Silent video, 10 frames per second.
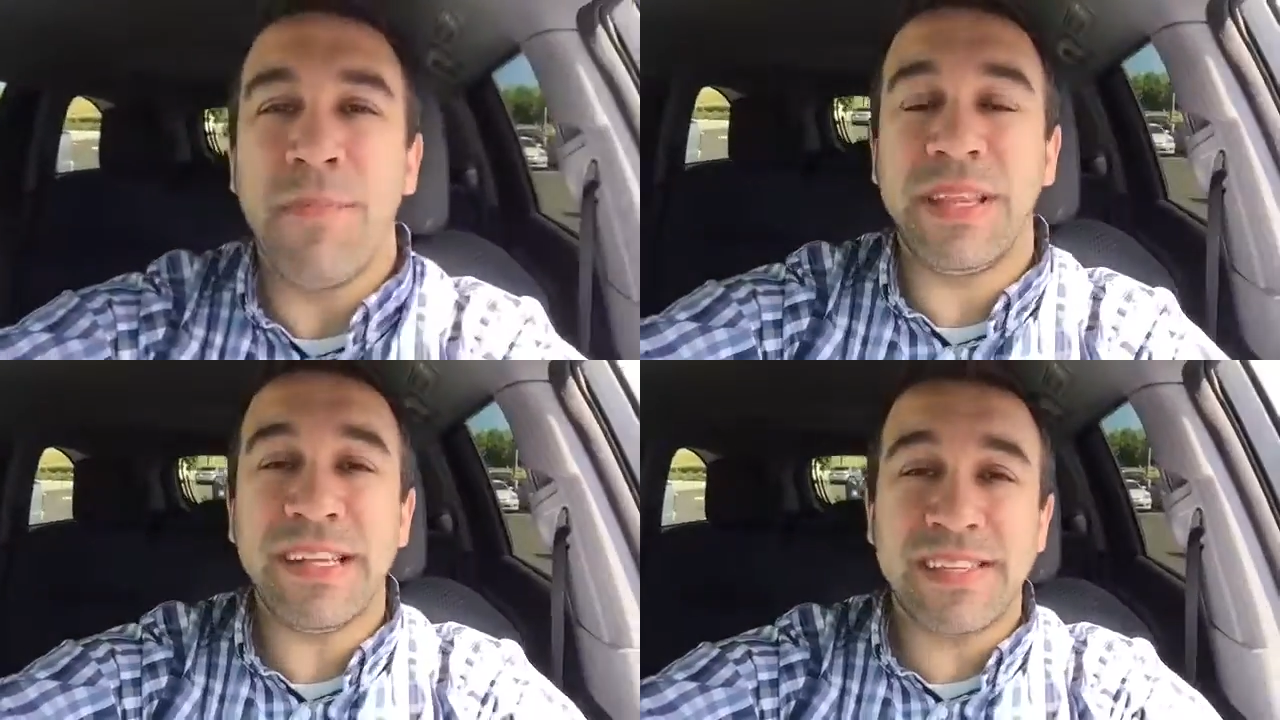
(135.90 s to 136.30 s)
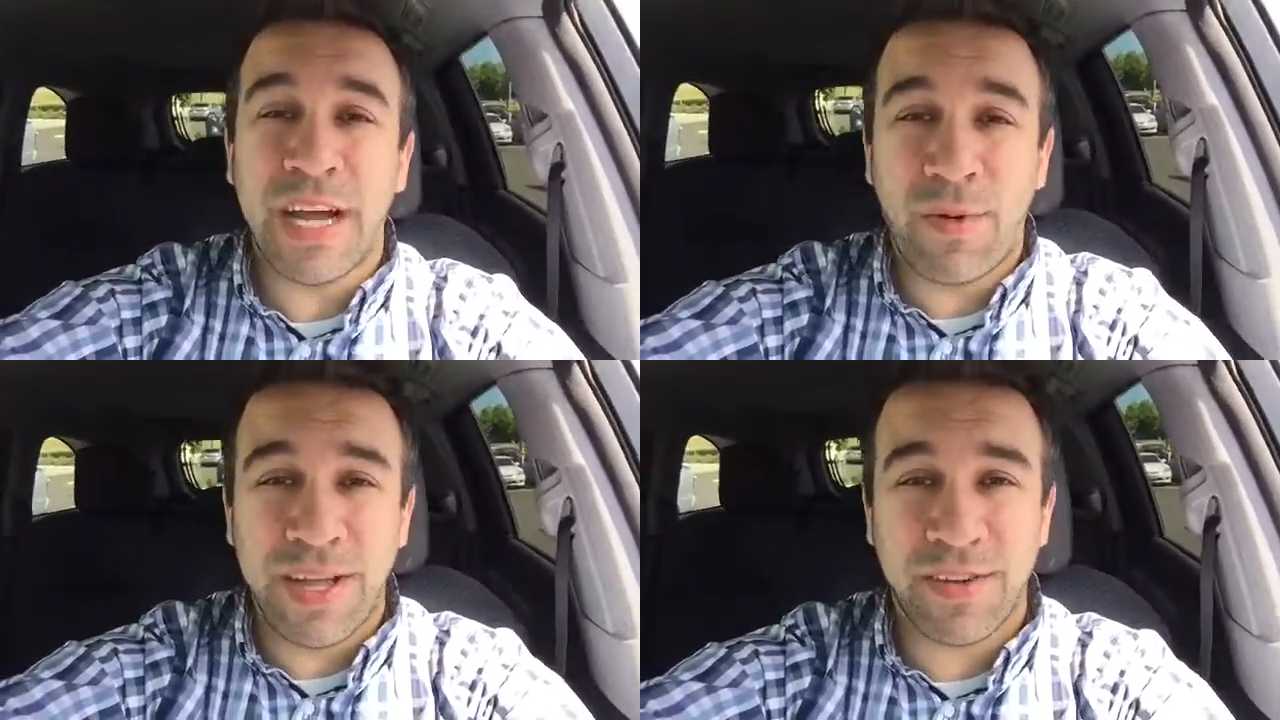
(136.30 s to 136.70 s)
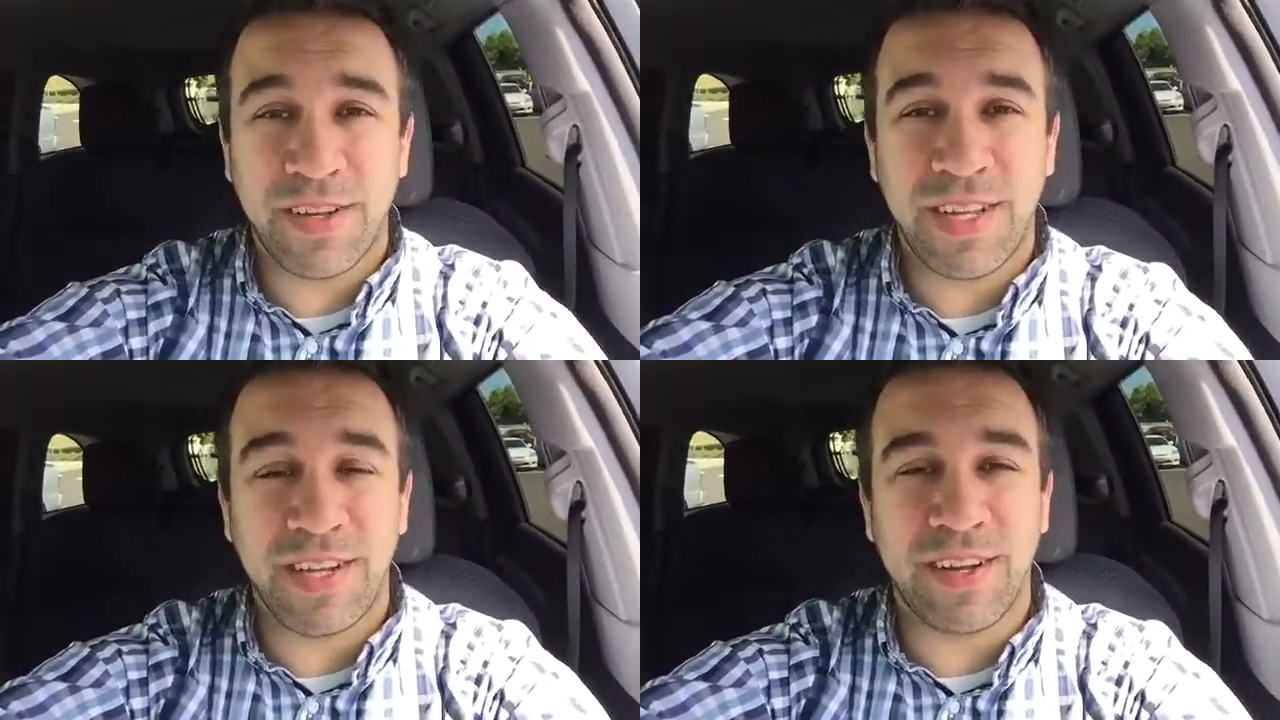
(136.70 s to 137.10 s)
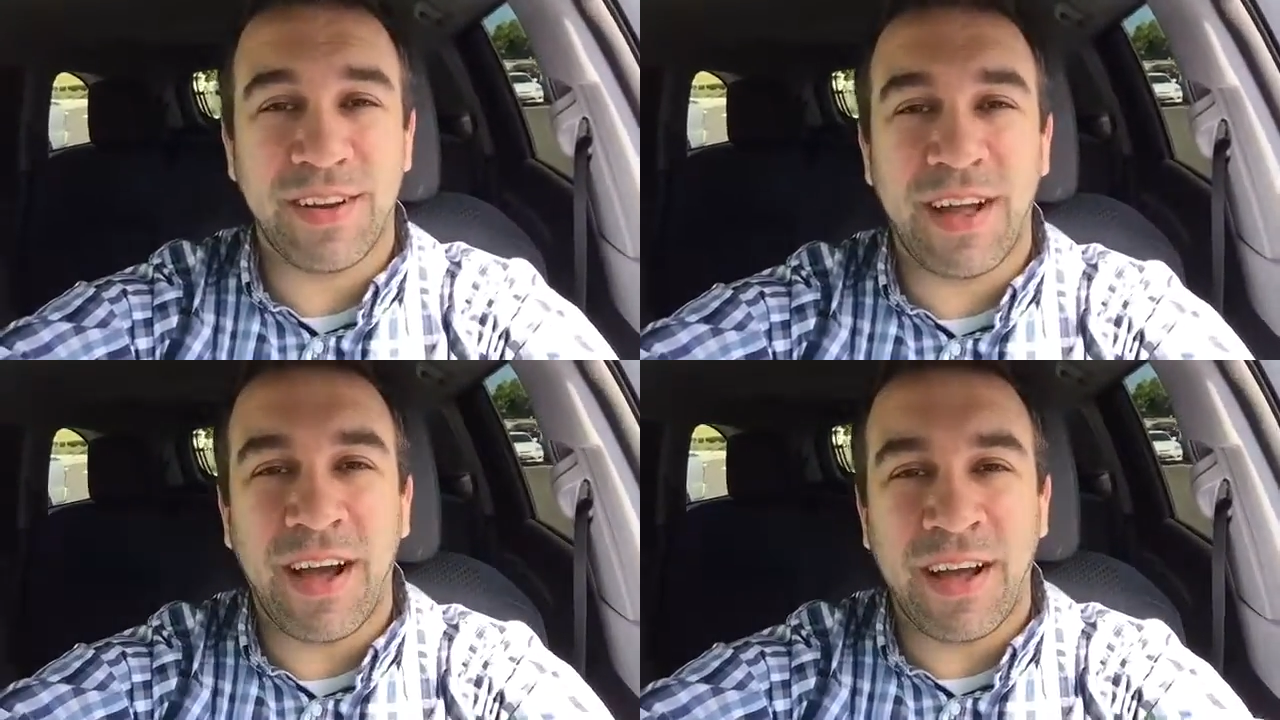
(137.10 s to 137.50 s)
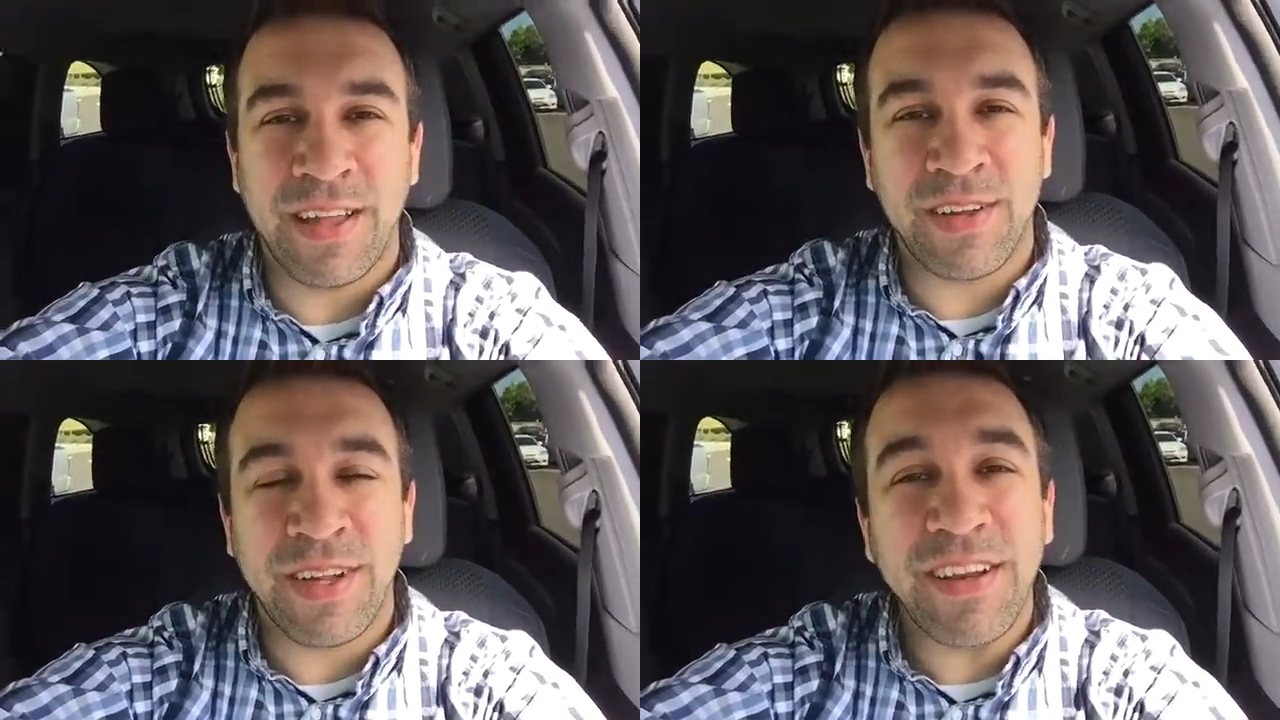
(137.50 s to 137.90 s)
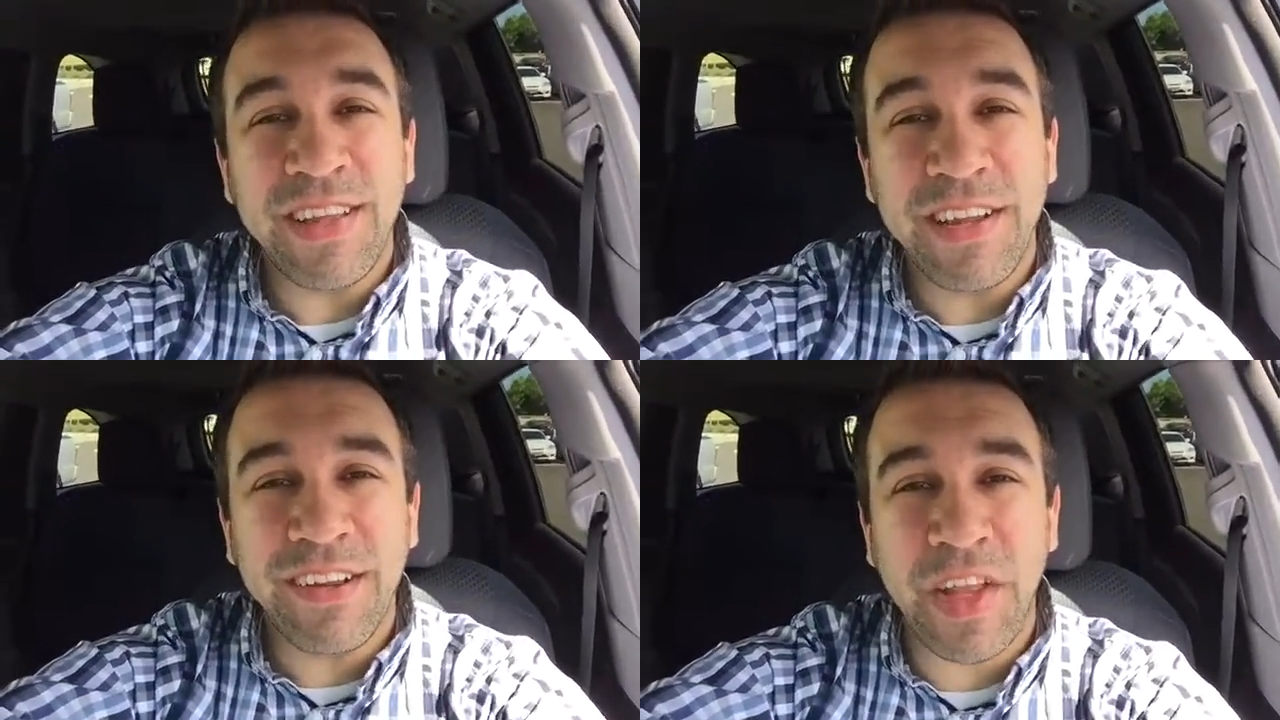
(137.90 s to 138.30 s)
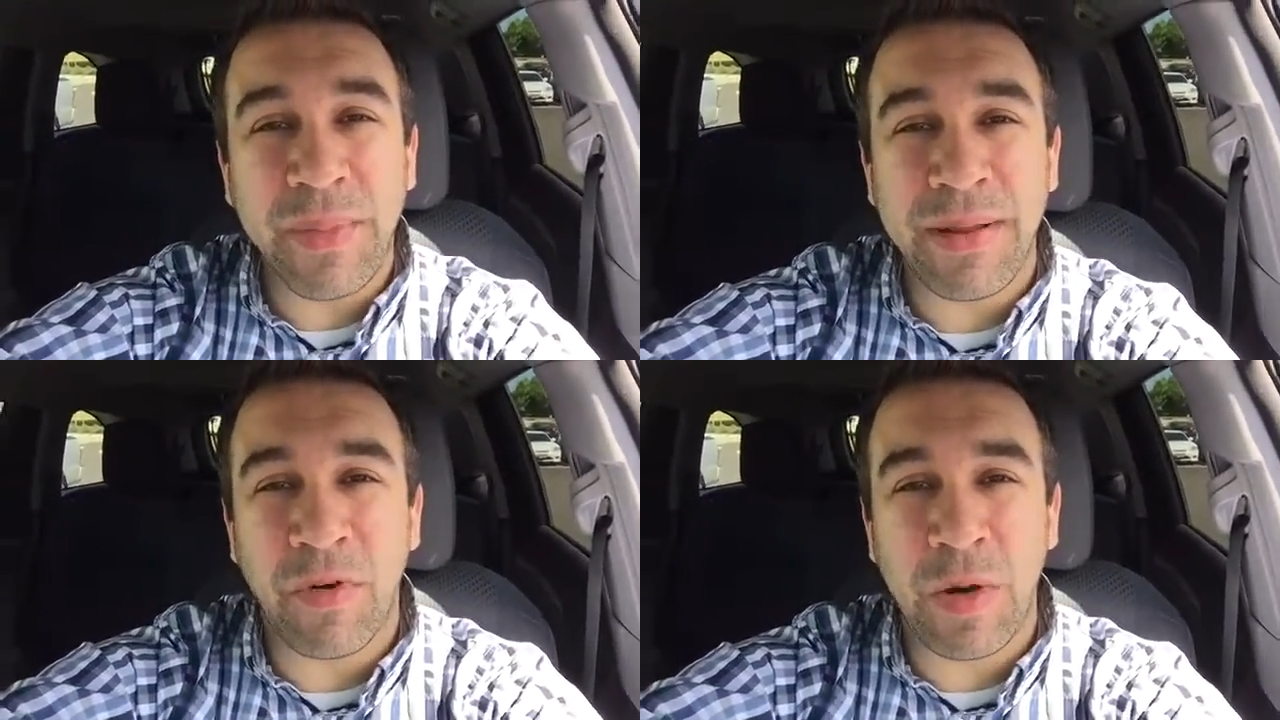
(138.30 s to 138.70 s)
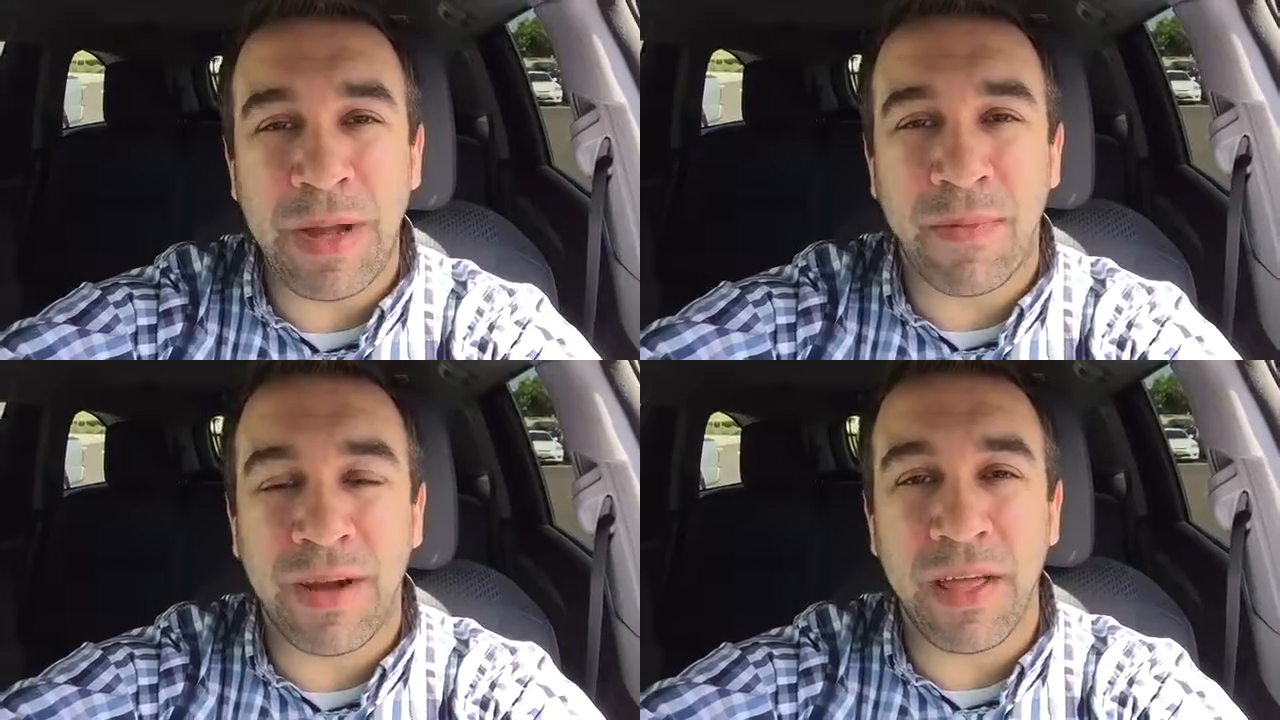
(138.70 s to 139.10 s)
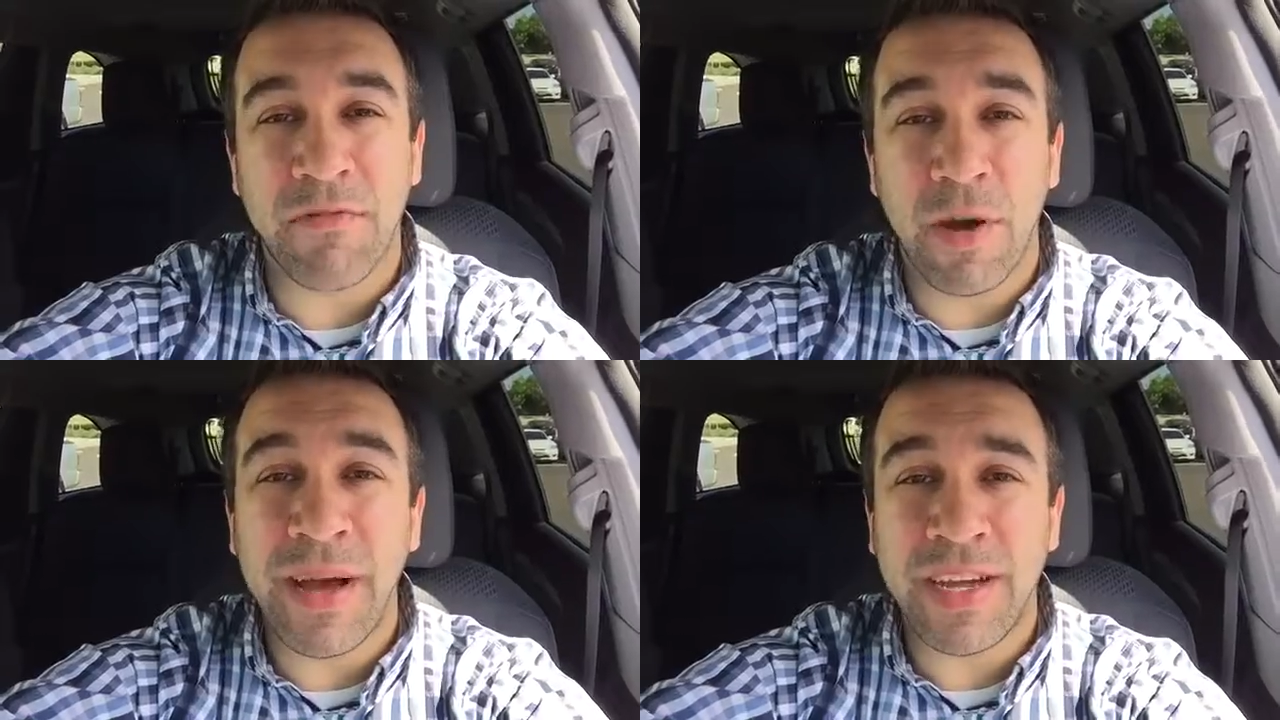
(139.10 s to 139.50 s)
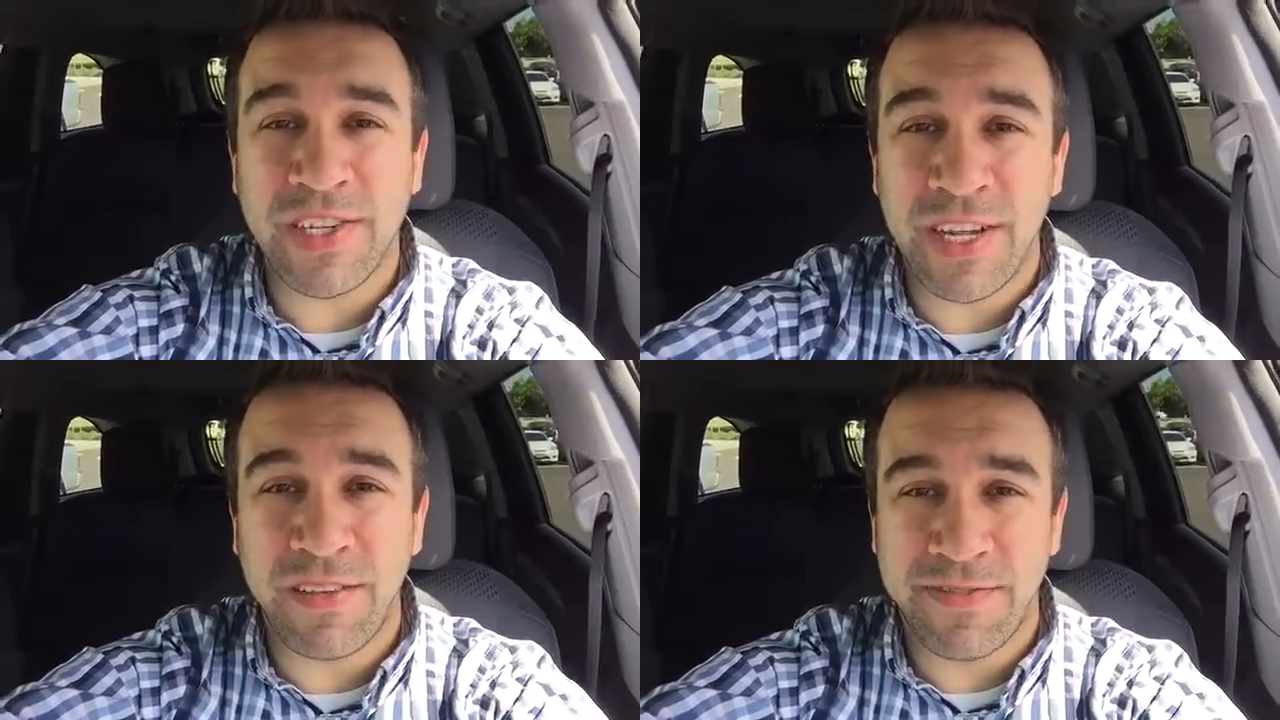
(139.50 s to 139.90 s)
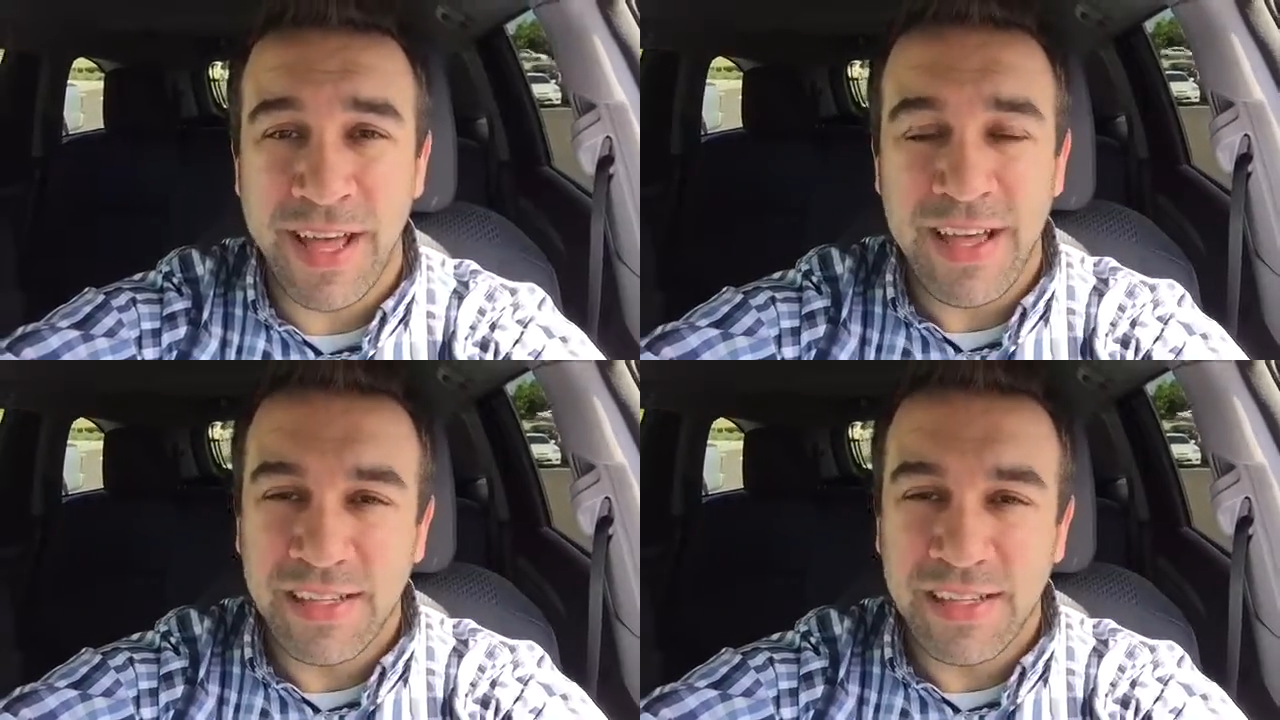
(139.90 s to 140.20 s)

But that's not why you're here. You're here to hear a little bit more about my throwback shelf.